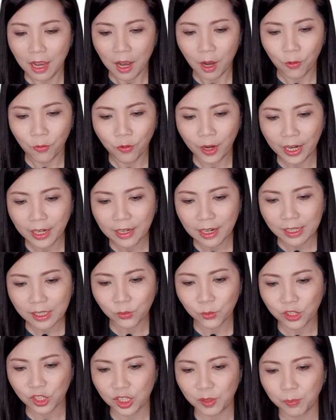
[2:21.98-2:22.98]
A radius
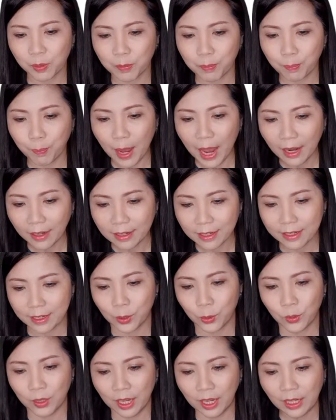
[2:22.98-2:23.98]
which is
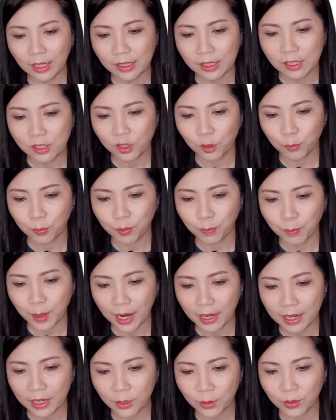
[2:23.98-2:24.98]
perpendicular, so
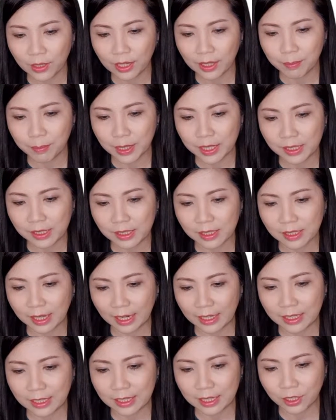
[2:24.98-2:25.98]
perpendicular means
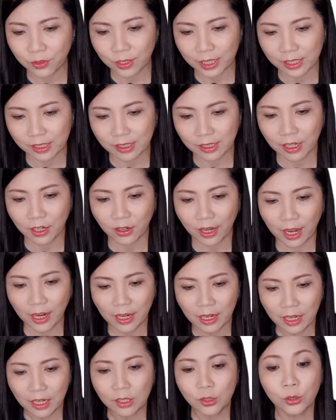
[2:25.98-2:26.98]
90 degrees,
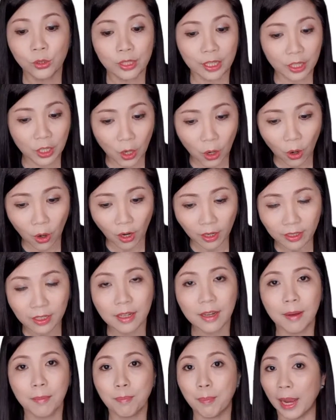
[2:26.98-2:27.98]
okay, to the chord
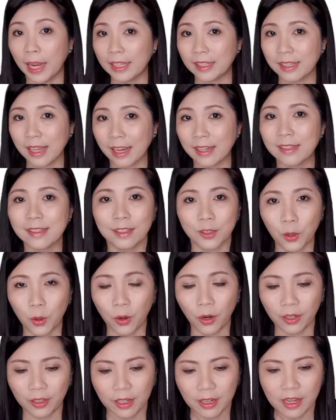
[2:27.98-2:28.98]
bisects the
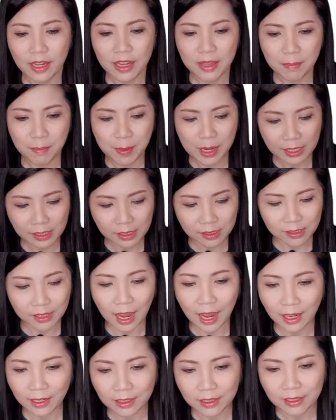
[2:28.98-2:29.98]
chord. It means
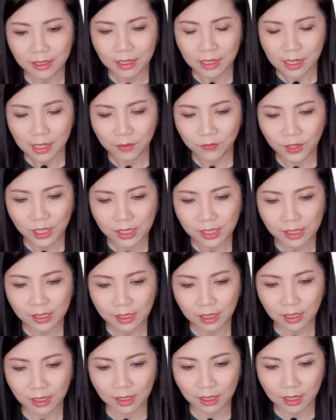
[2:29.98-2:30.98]
that if this is
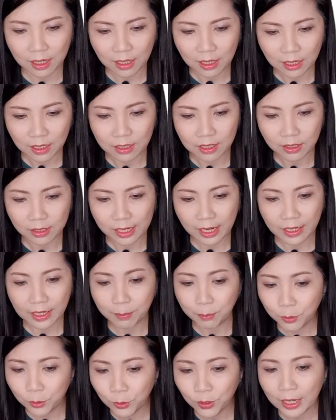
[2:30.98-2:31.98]
the
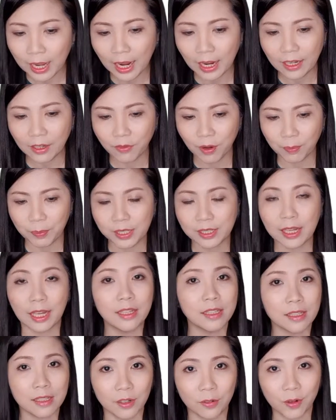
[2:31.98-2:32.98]
blue line
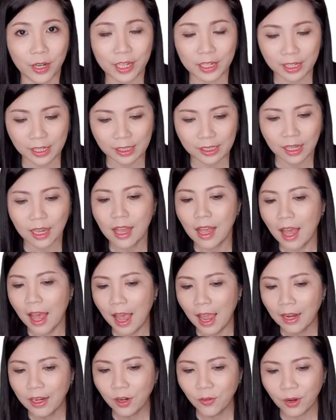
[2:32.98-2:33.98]
represents the radius
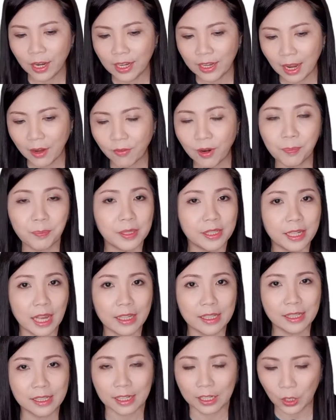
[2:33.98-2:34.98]
and the red line
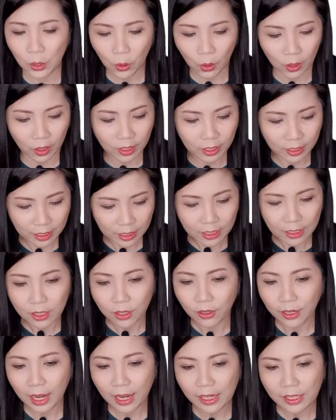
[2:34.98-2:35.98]
represents the chord,
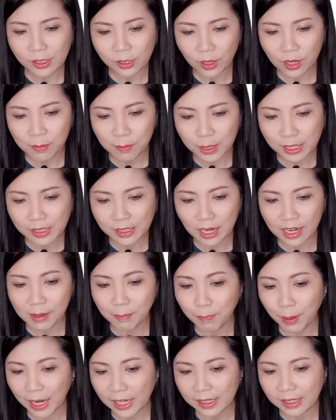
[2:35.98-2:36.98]
okay, so it means that
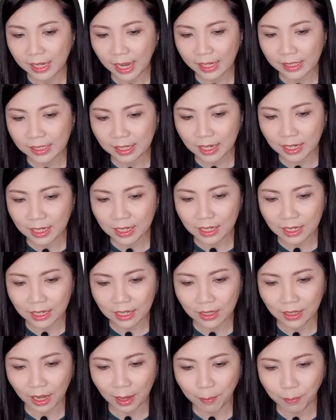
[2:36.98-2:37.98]
it bisects it,
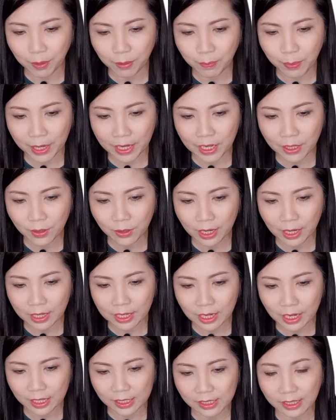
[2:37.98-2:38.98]
okay, perpendicular
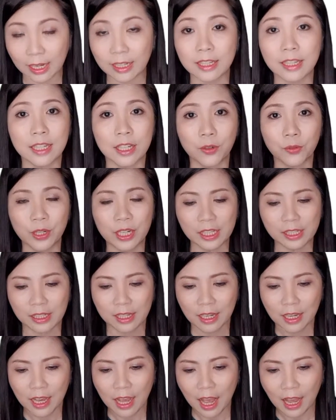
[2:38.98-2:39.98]
here is 90 degrees,
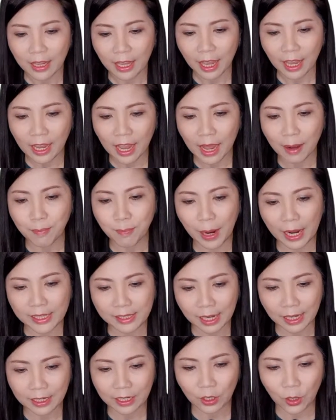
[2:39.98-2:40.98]
okay, and
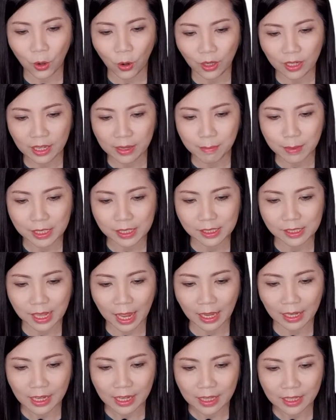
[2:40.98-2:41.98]
bisect the chord, it means
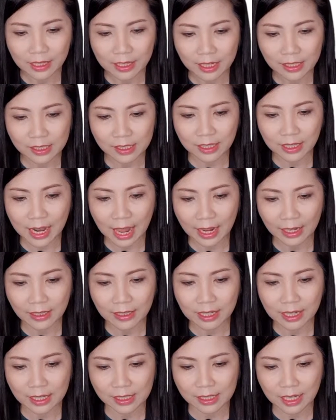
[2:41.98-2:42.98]
that this
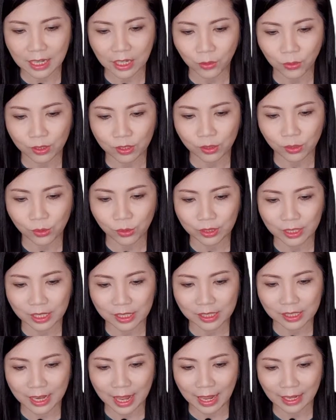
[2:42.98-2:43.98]
length is equals to
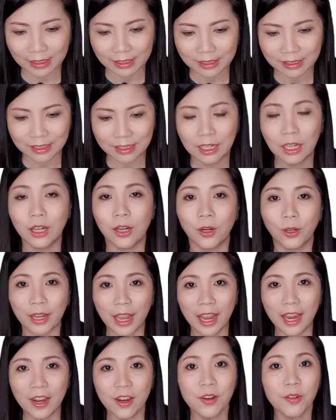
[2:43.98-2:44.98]
this length,
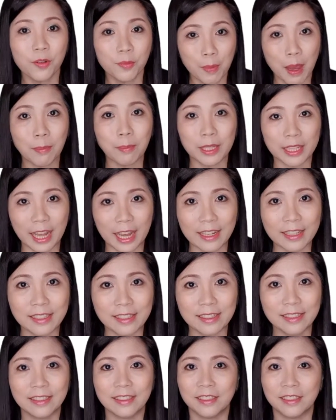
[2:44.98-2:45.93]
okay, remember that.